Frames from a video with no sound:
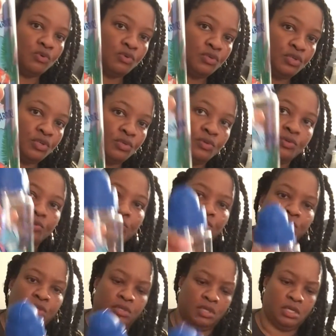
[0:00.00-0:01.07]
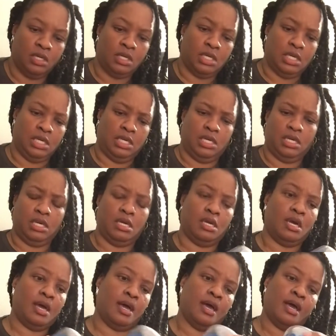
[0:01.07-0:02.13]
Dude."
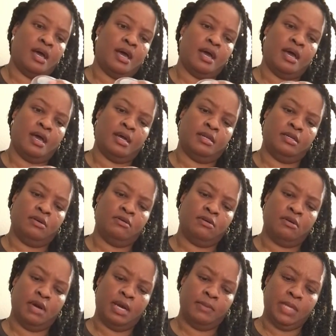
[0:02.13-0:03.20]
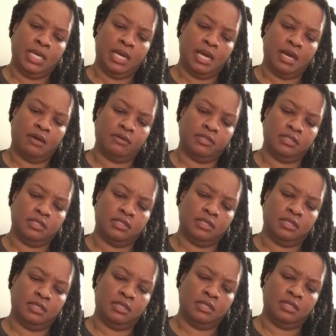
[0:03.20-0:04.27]
I don't know how many ounces
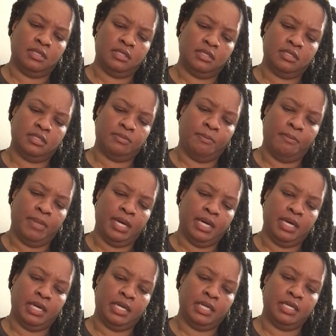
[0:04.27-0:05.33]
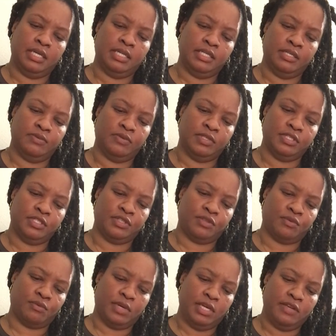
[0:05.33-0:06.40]
it is, but it was
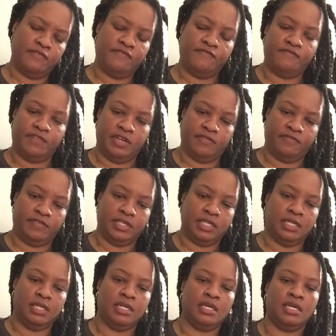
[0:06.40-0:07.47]
$3.50.